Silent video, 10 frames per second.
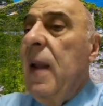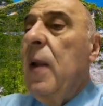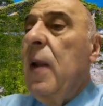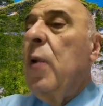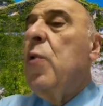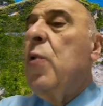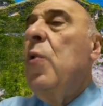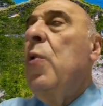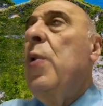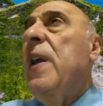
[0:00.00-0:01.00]

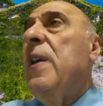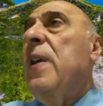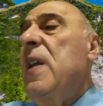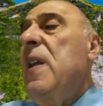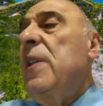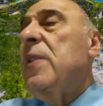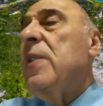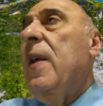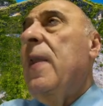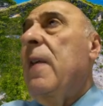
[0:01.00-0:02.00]
to decrease
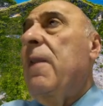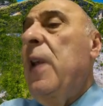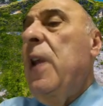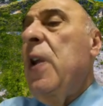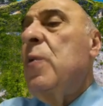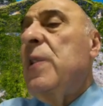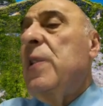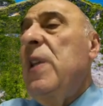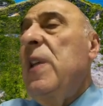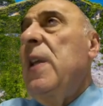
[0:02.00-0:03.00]
the
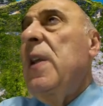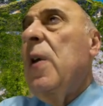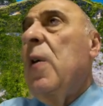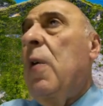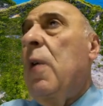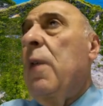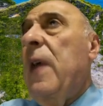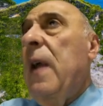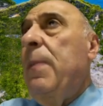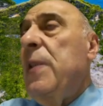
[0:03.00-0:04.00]
frequency of
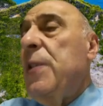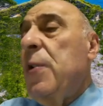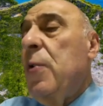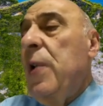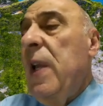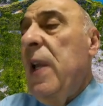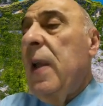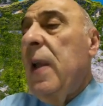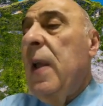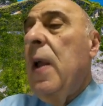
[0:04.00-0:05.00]
episodic
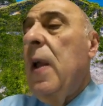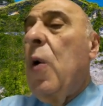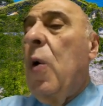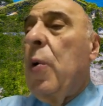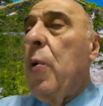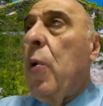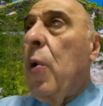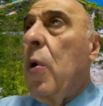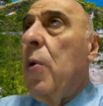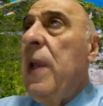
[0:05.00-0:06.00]
or
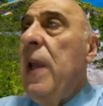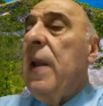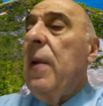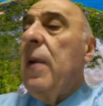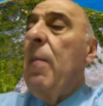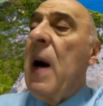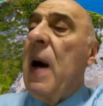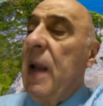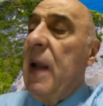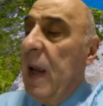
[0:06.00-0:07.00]
chronic
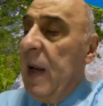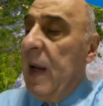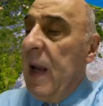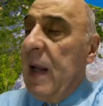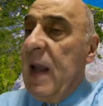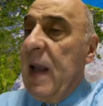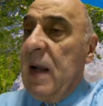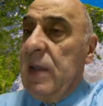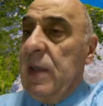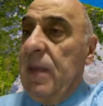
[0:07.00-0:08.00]
migraine
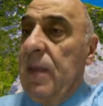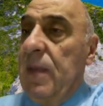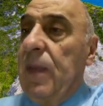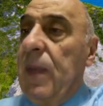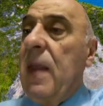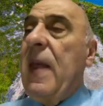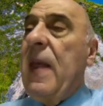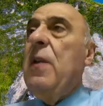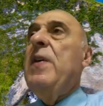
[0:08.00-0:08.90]
attacks. Thank you very